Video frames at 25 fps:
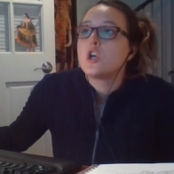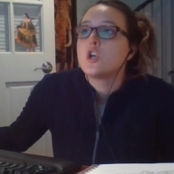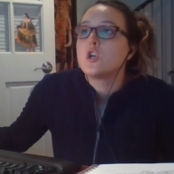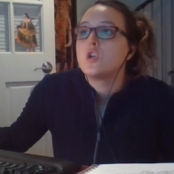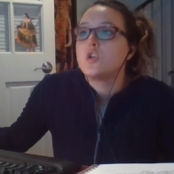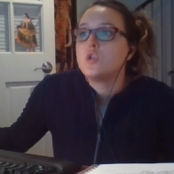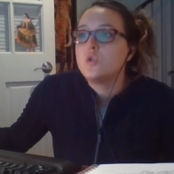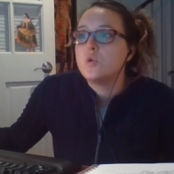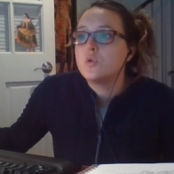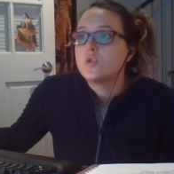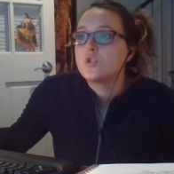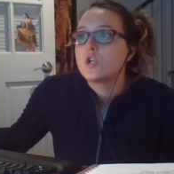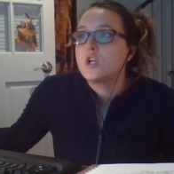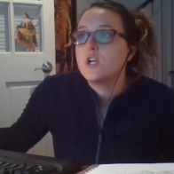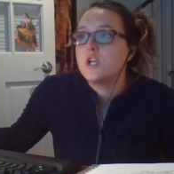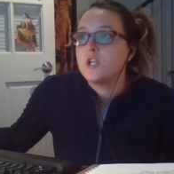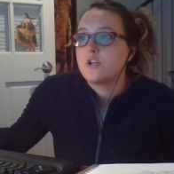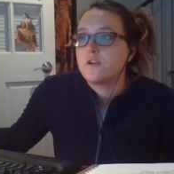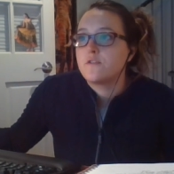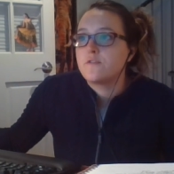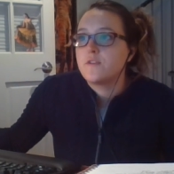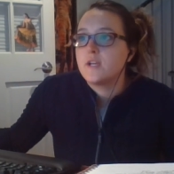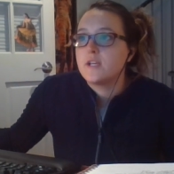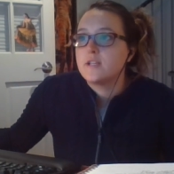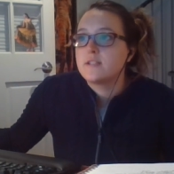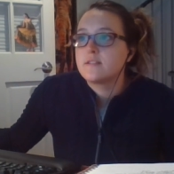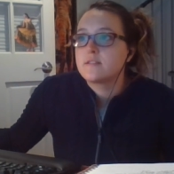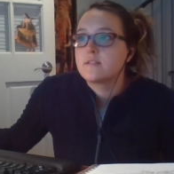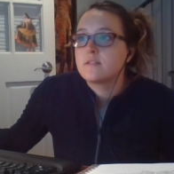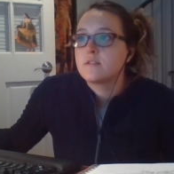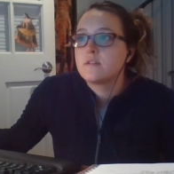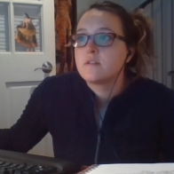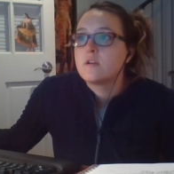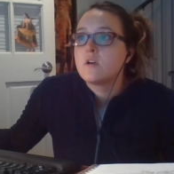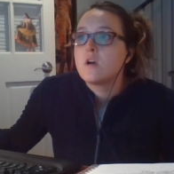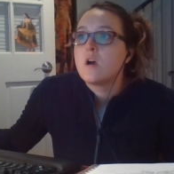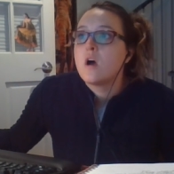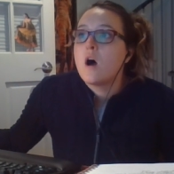User interface.
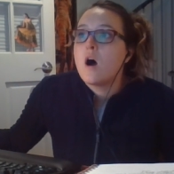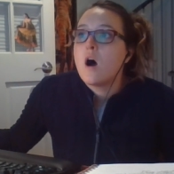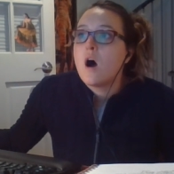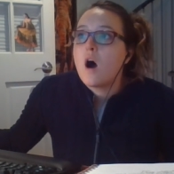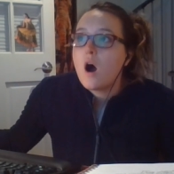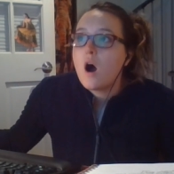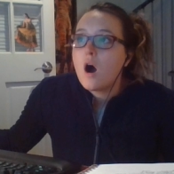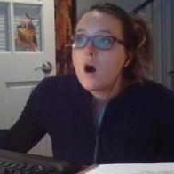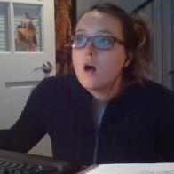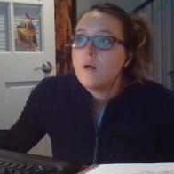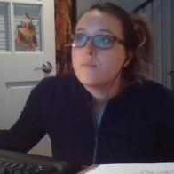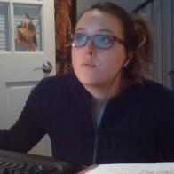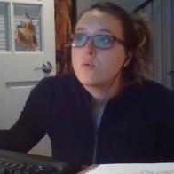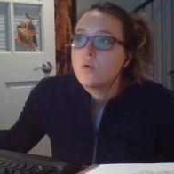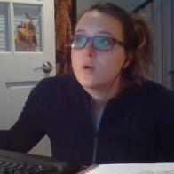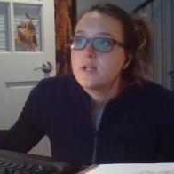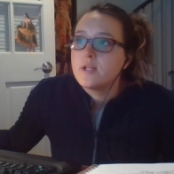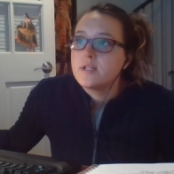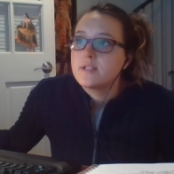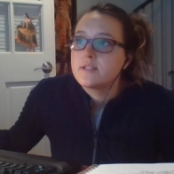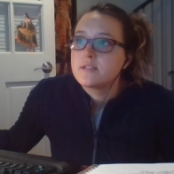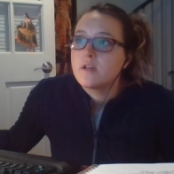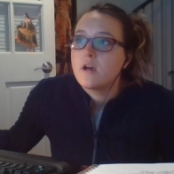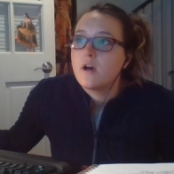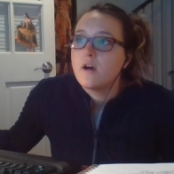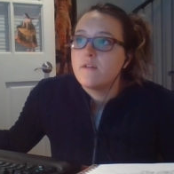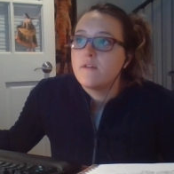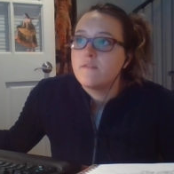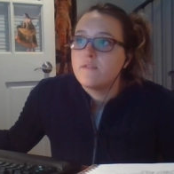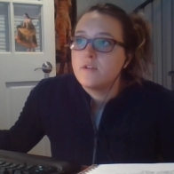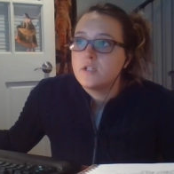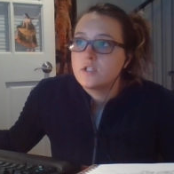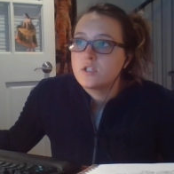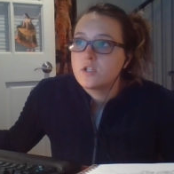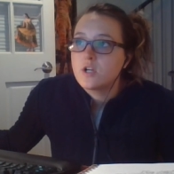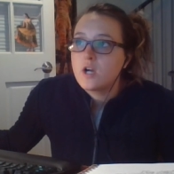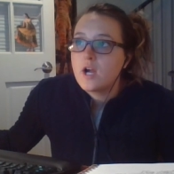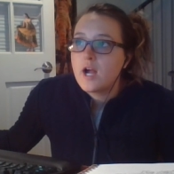All points of
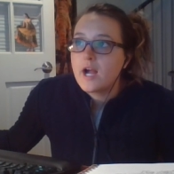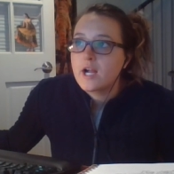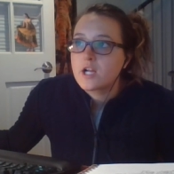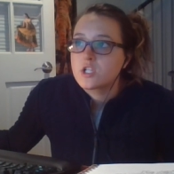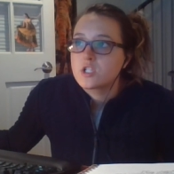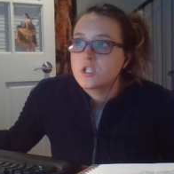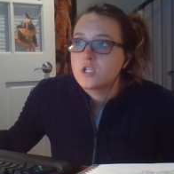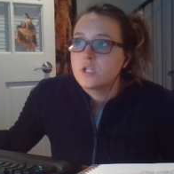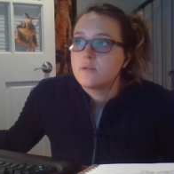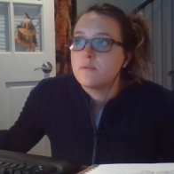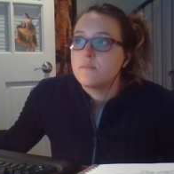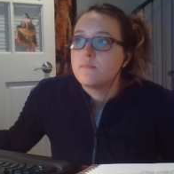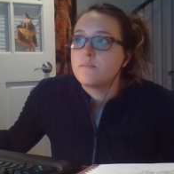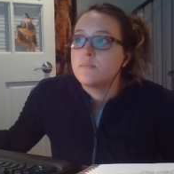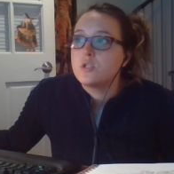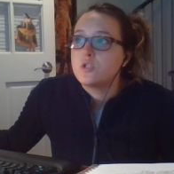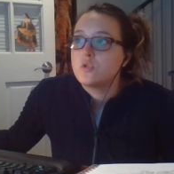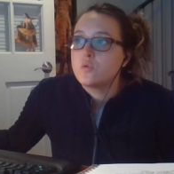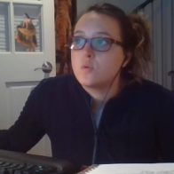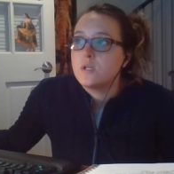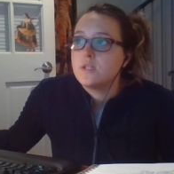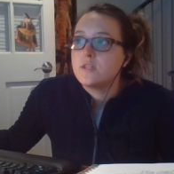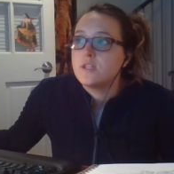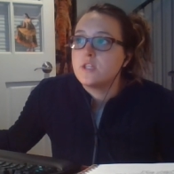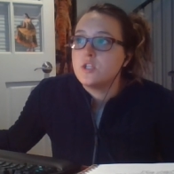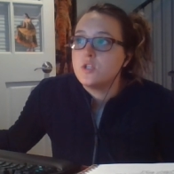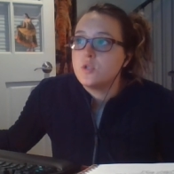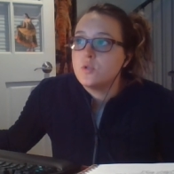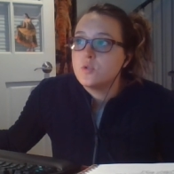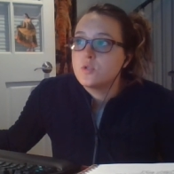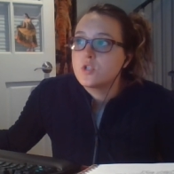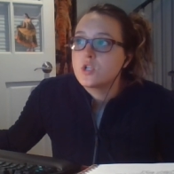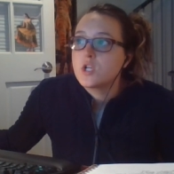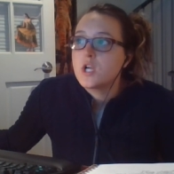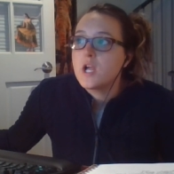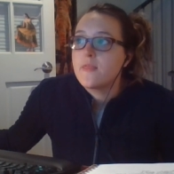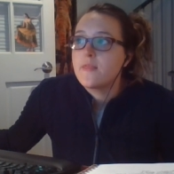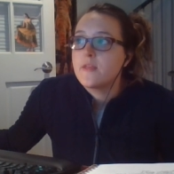interaction between the
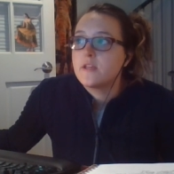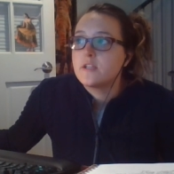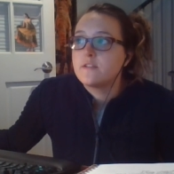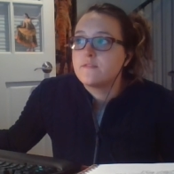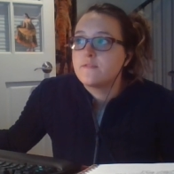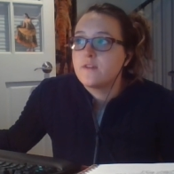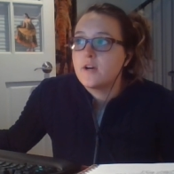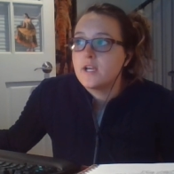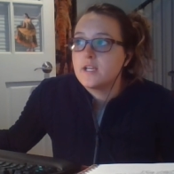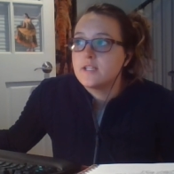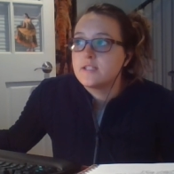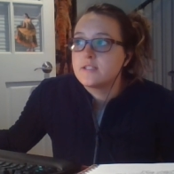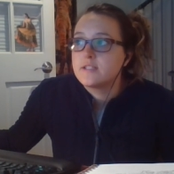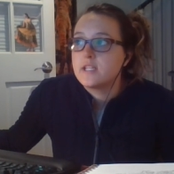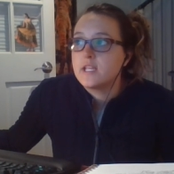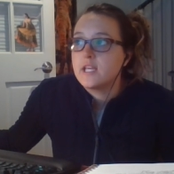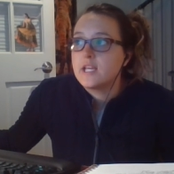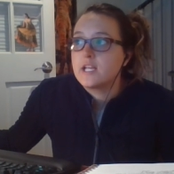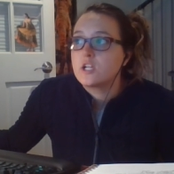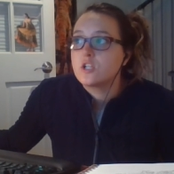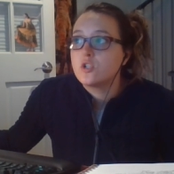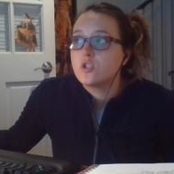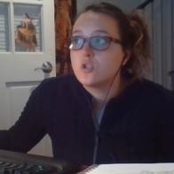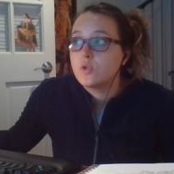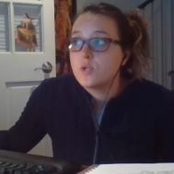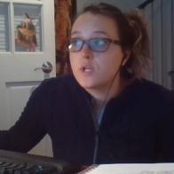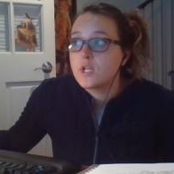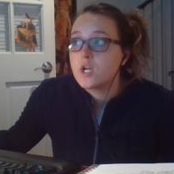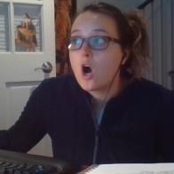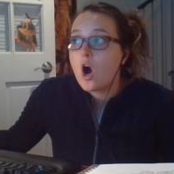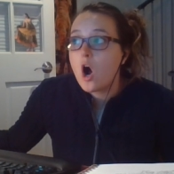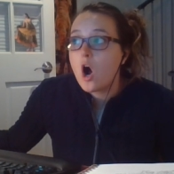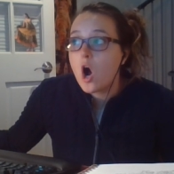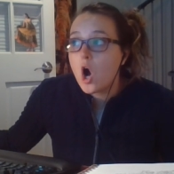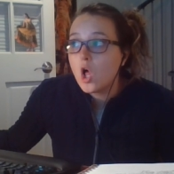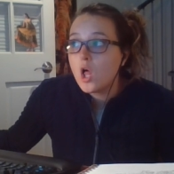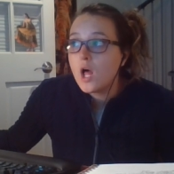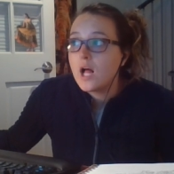user and the device, including
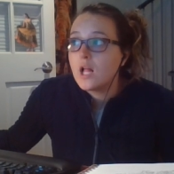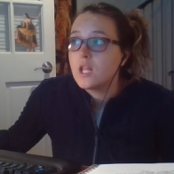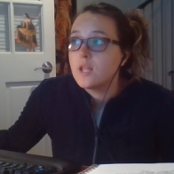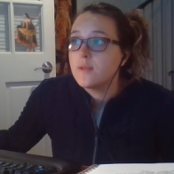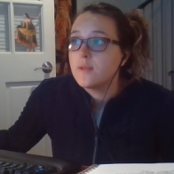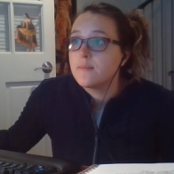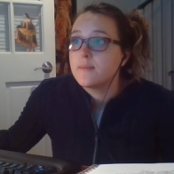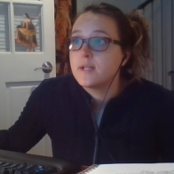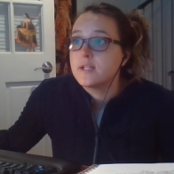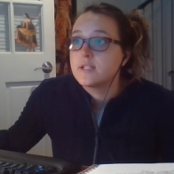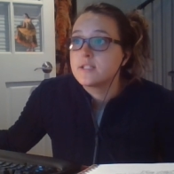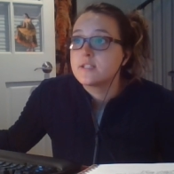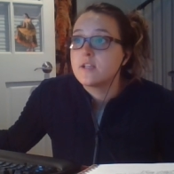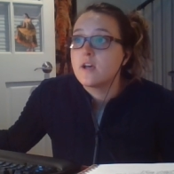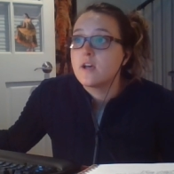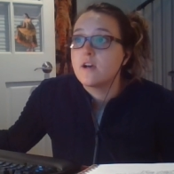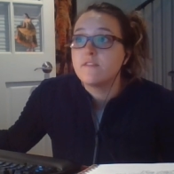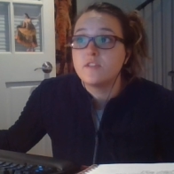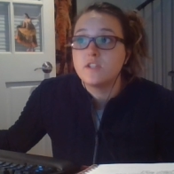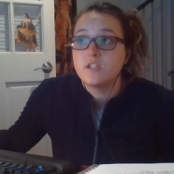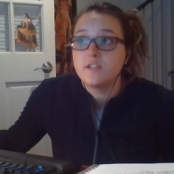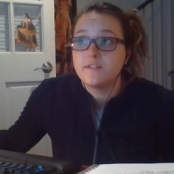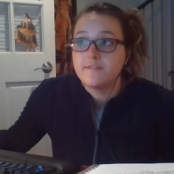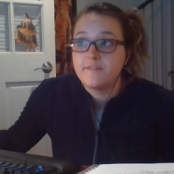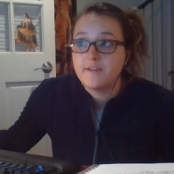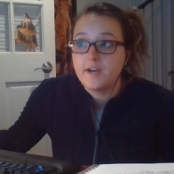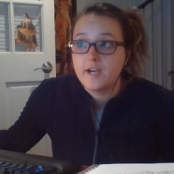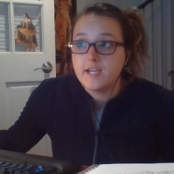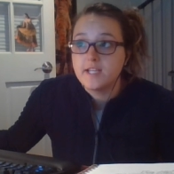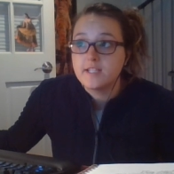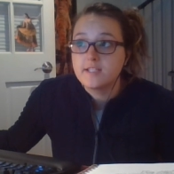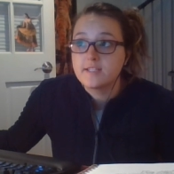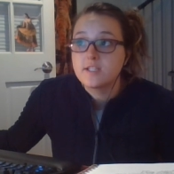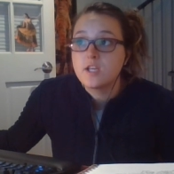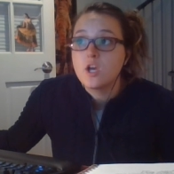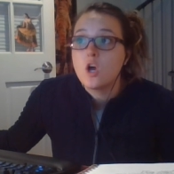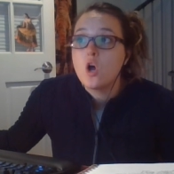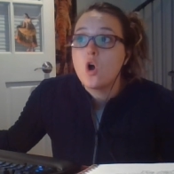all elements of the
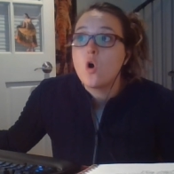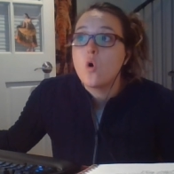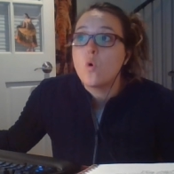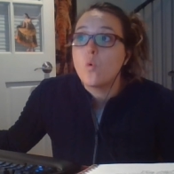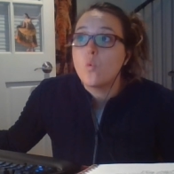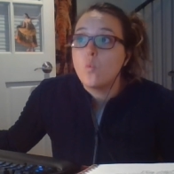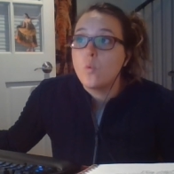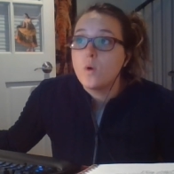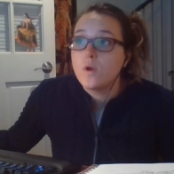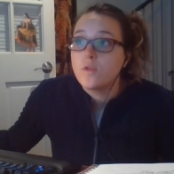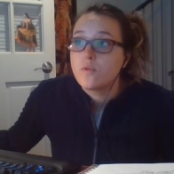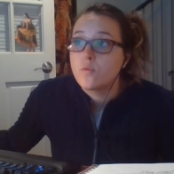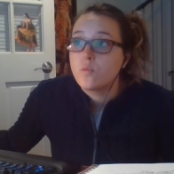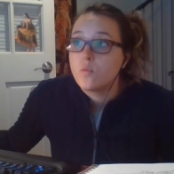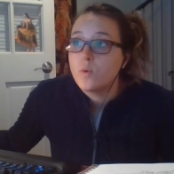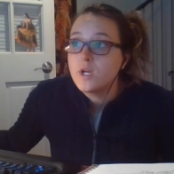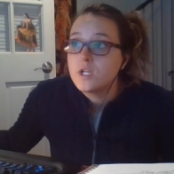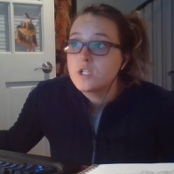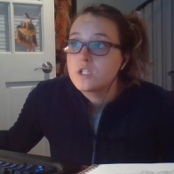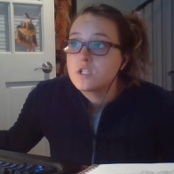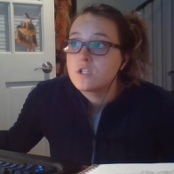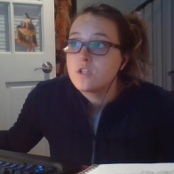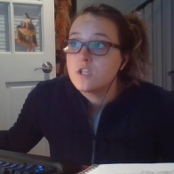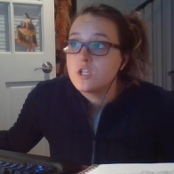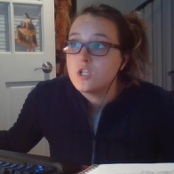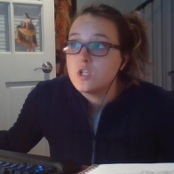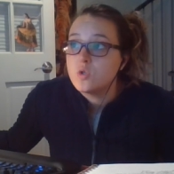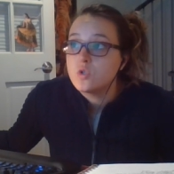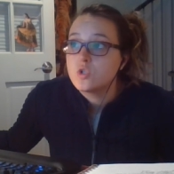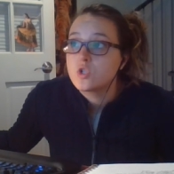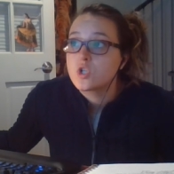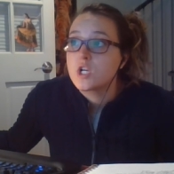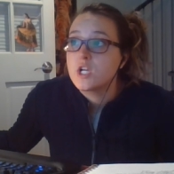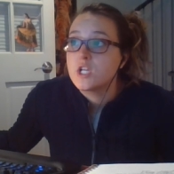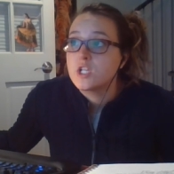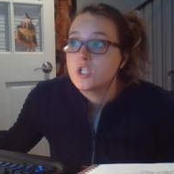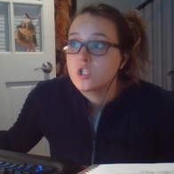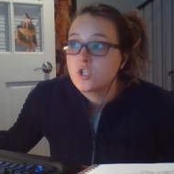device with which the user
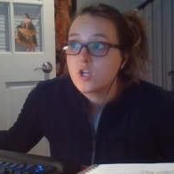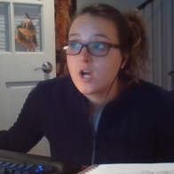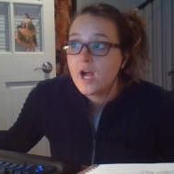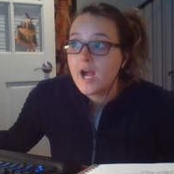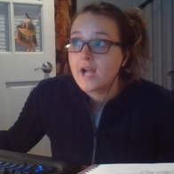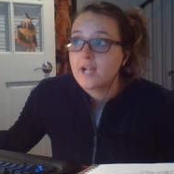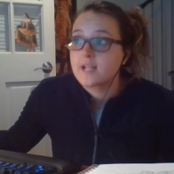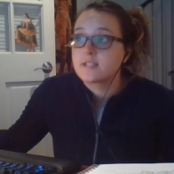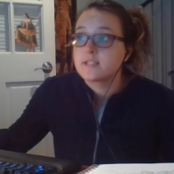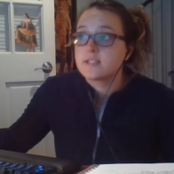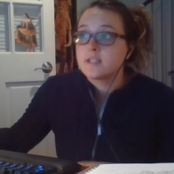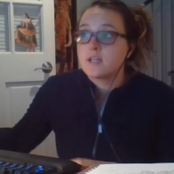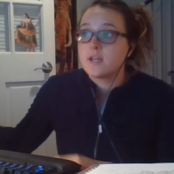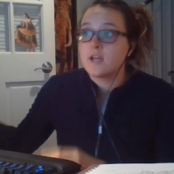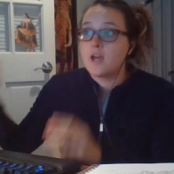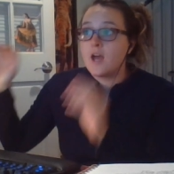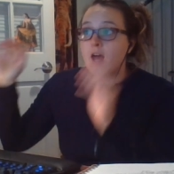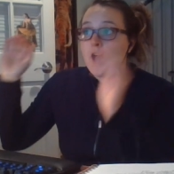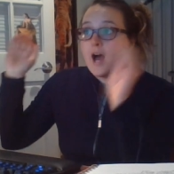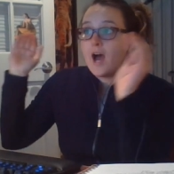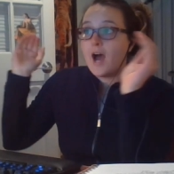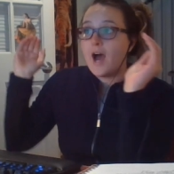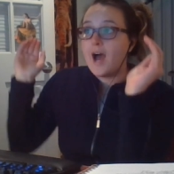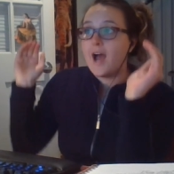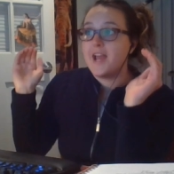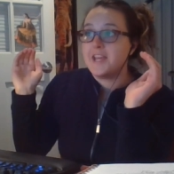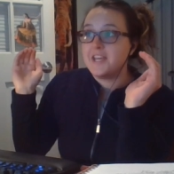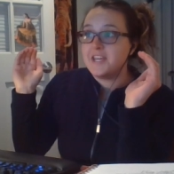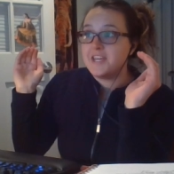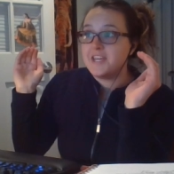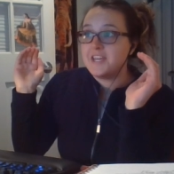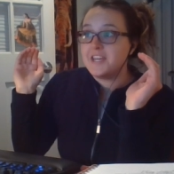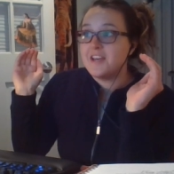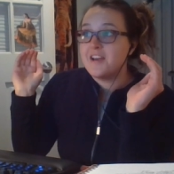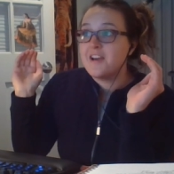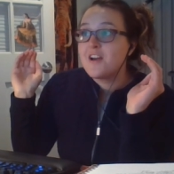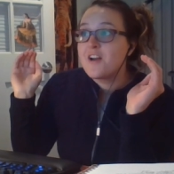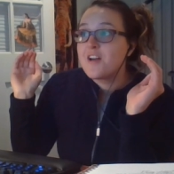interacts,
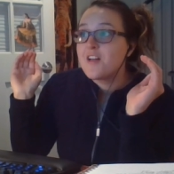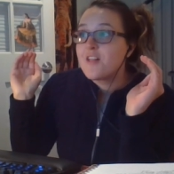i.e.